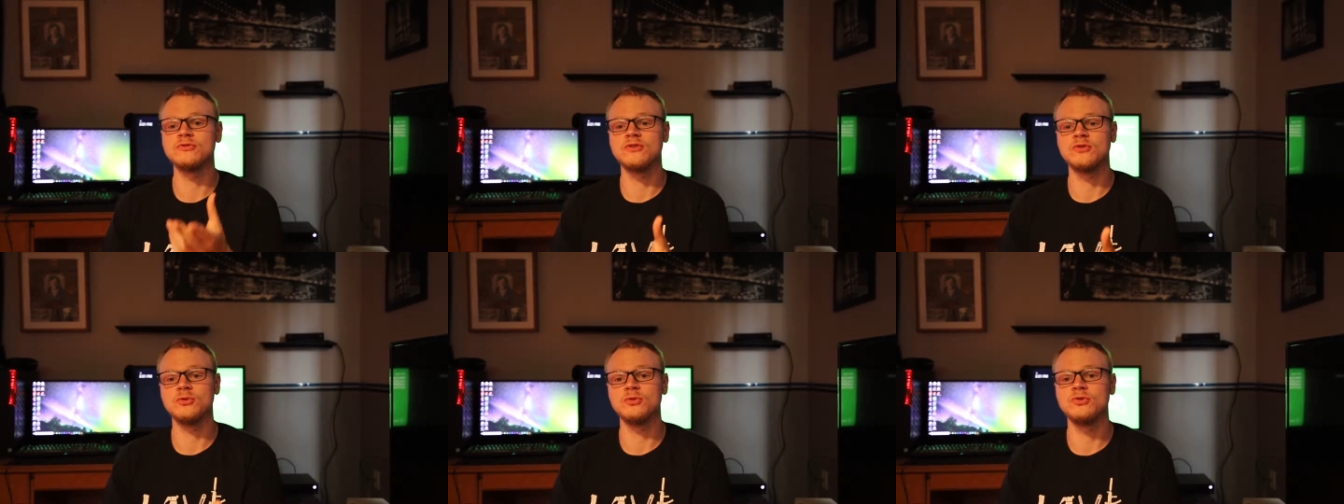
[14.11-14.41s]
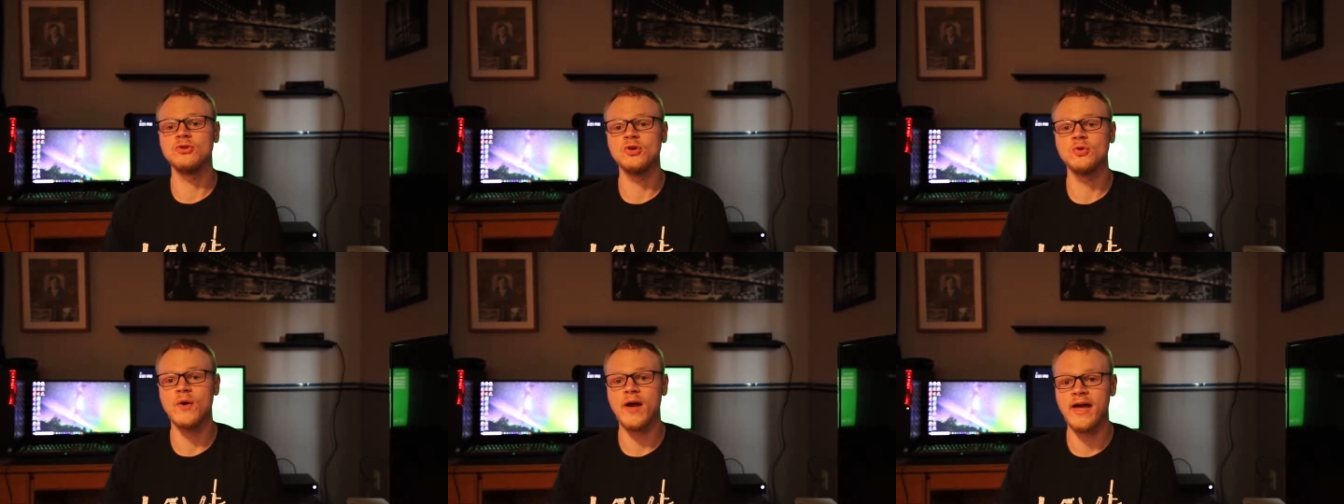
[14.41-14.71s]
to
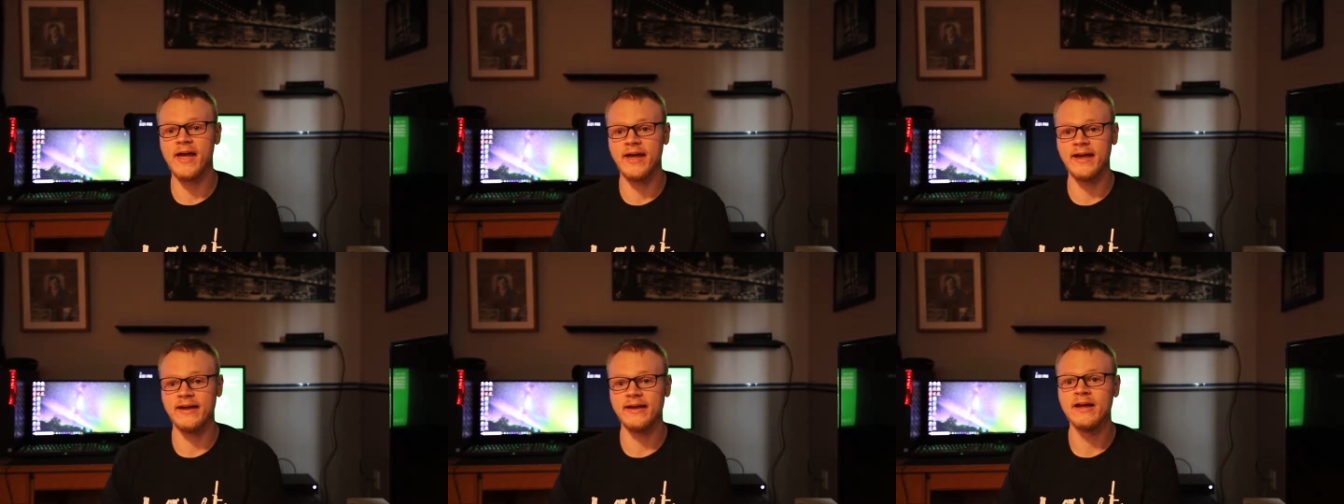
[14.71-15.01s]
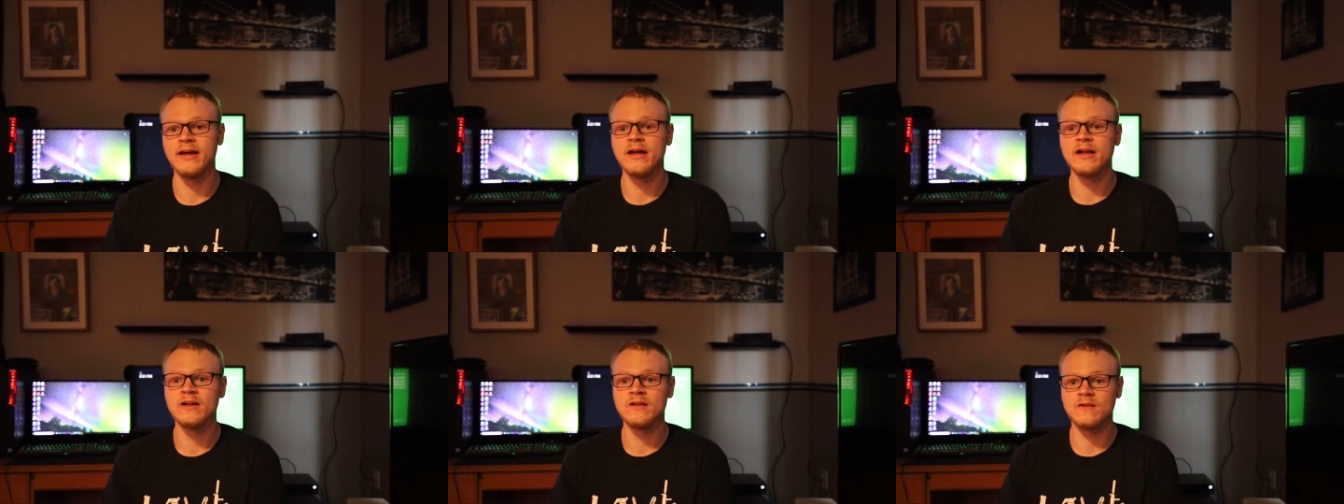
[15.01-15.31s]
do
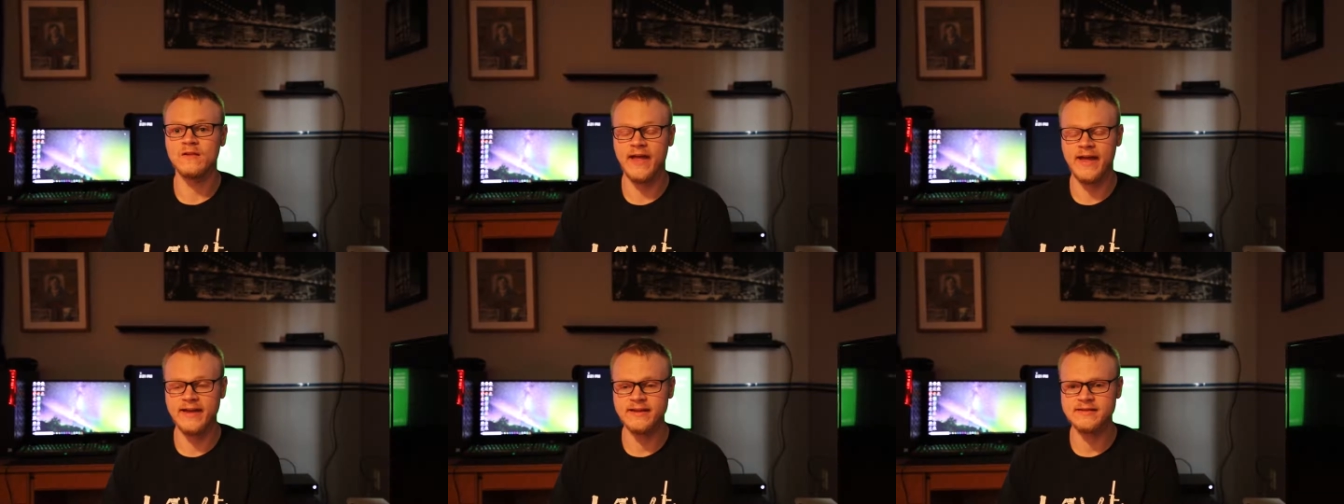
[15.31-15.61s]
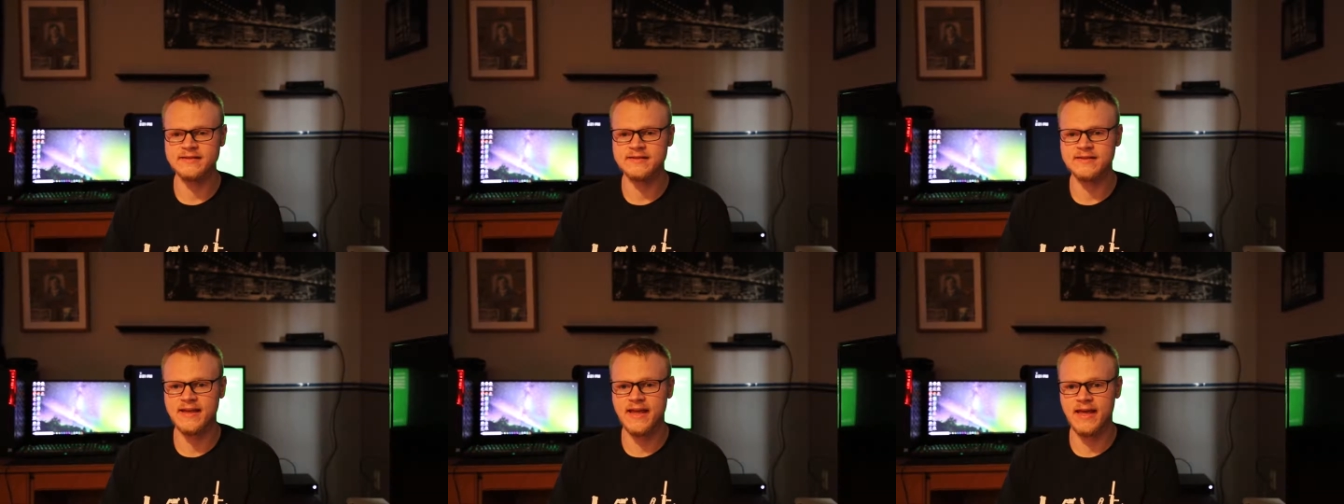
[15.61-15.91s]
a
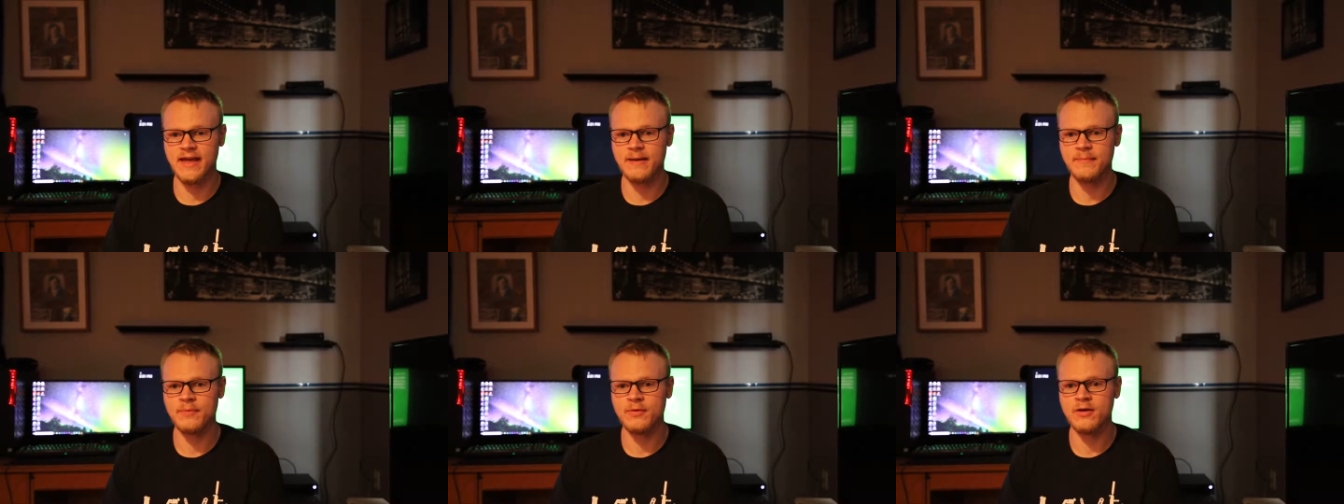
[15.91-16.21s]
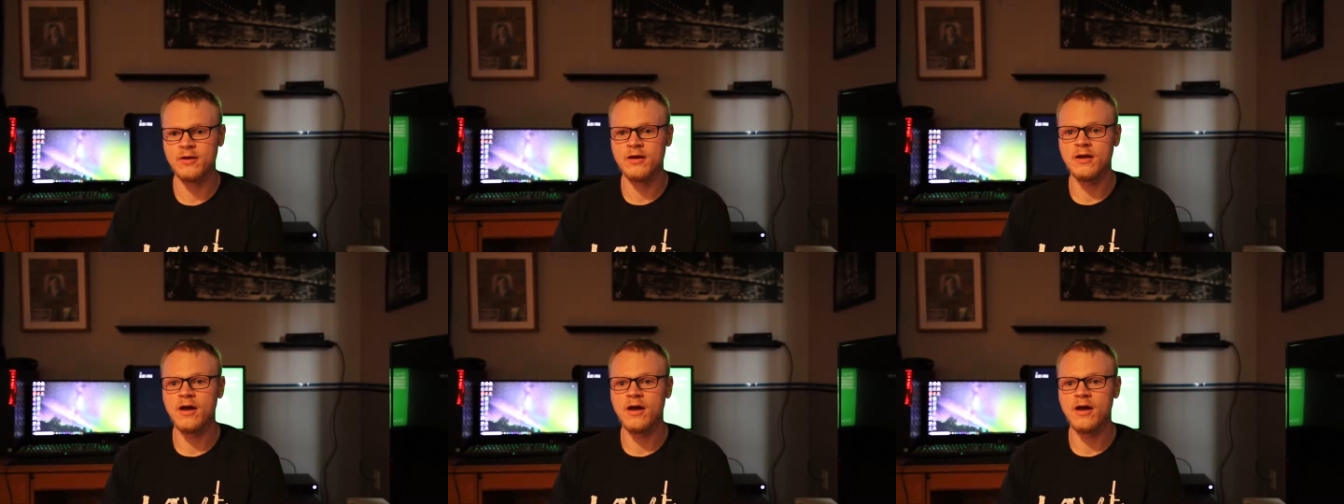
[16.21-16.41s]
landscape